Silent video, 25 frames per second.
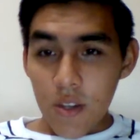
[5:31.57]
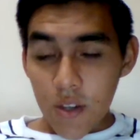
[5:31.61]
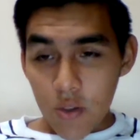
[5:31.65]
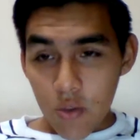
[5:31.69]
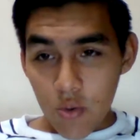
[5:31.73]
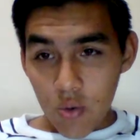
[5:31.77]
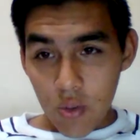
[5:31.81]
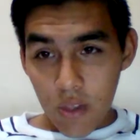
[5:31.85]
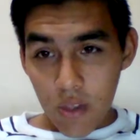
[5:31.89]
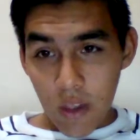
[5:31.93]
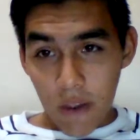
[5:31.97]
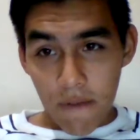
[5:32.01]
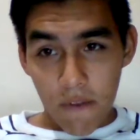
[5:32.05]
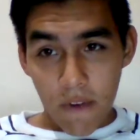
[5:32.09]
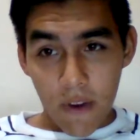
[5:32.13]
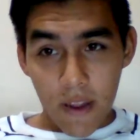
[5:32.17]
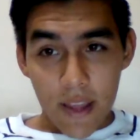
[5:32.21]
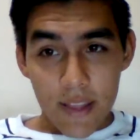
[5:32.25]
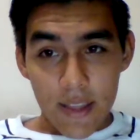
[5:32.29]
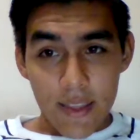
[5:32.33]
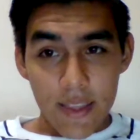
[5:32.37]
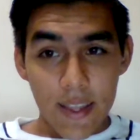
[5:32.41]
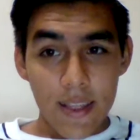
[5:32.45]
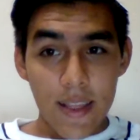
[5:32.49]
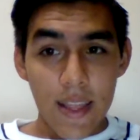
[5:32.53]
to the
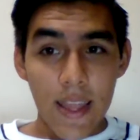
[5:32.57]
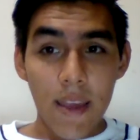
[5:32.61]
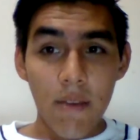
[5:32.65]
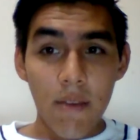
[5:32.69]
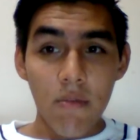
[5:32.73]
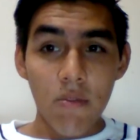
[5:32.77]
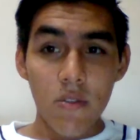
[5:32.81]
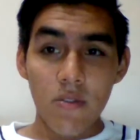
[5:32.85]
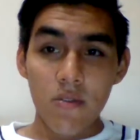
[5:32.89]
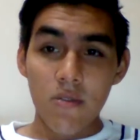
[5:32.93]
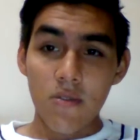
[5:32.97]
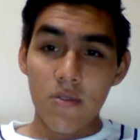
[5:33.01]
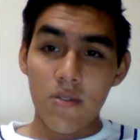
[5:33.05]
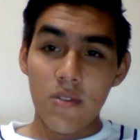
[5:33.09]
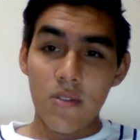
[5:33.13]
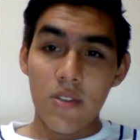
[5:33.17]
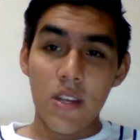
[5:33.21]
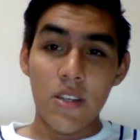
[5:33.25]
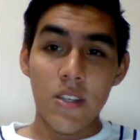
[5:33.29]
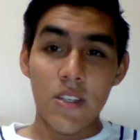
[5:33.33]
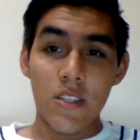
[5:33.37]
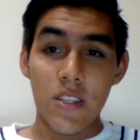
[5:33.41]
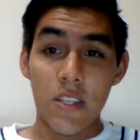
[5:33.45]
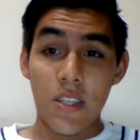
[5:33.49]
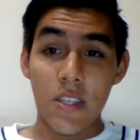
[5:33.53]
phreatic level
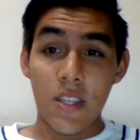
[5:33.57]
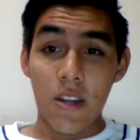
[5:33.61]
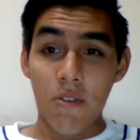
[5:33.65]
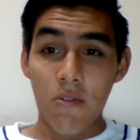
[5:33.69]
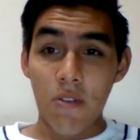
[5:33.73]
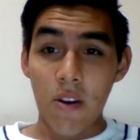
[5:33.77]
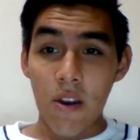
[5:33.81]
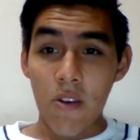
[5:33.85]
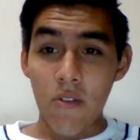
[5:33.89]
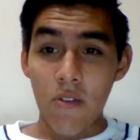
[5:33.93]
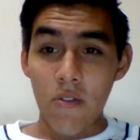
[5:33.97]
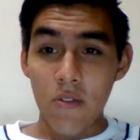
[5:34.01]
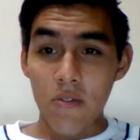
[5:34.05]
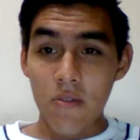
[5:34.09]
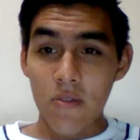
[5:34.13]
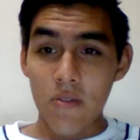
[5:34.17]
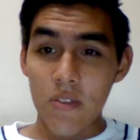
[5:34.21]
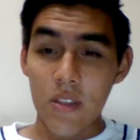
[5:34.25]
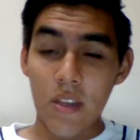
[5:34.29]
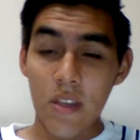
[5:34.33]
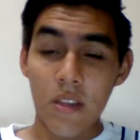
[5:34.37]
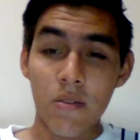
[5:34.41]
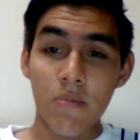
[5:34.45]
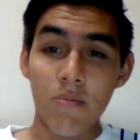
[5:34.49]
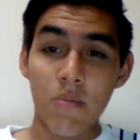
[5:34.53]
that is in the ground.
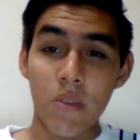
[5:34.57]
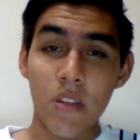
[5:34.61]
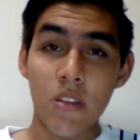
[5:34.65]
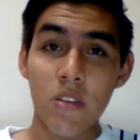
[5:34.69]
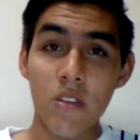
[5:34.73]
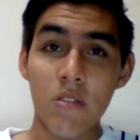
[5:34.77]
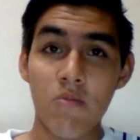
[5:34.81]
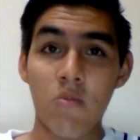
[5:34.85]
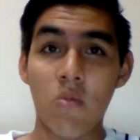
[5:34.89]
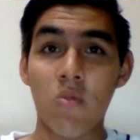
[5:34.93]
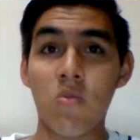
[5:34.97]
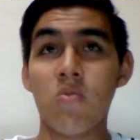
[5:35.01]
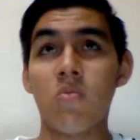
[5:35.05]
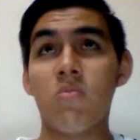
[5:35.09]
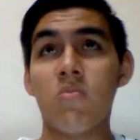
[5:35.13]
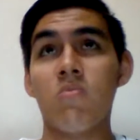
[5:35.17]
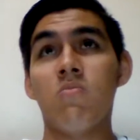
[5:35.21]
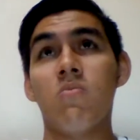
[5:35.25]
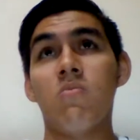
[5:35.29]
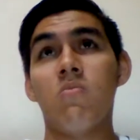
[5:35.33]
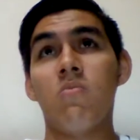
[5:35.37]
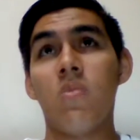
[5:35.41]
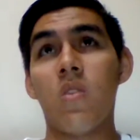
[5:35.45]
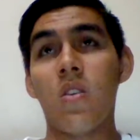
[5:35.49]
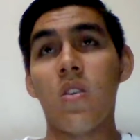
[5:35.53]
That is one
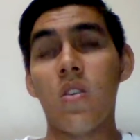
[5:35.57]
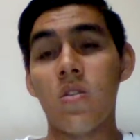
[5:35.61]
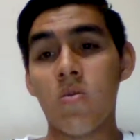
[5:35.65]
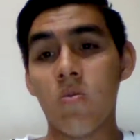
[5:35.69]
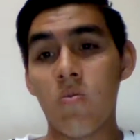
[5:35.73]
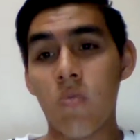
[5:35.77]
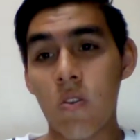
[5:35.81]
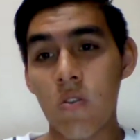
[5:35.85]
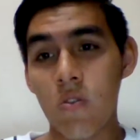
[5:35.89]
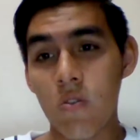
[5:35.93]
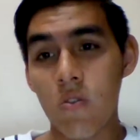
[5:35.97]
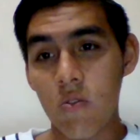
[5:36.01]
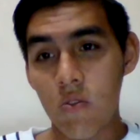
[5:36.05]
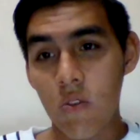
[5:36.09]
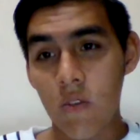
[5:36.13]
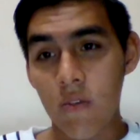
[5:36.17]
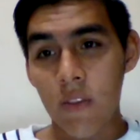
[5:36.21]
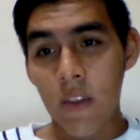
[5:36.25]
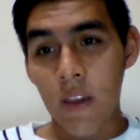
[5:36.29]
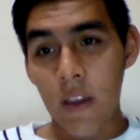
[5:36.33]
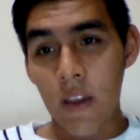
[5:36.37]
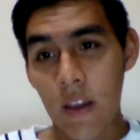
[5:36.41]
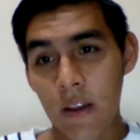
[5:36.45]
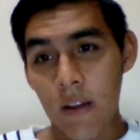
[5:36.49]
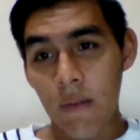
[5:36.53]
of
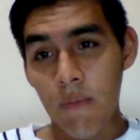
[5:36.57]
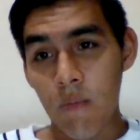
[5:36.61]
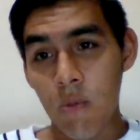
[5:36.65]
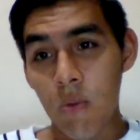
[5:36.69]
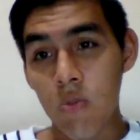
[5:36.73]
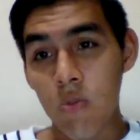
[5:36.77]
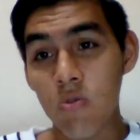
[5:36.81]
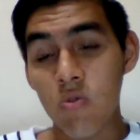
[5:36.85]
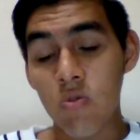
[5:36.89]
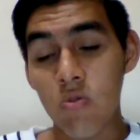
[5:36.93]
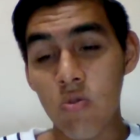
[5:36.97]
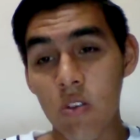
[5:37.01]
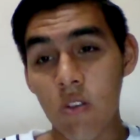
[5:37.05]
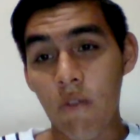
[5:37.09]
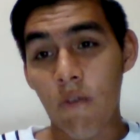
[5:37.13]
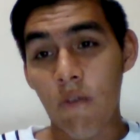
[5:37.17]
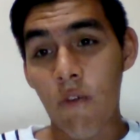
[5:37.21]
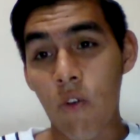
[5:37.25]
the most used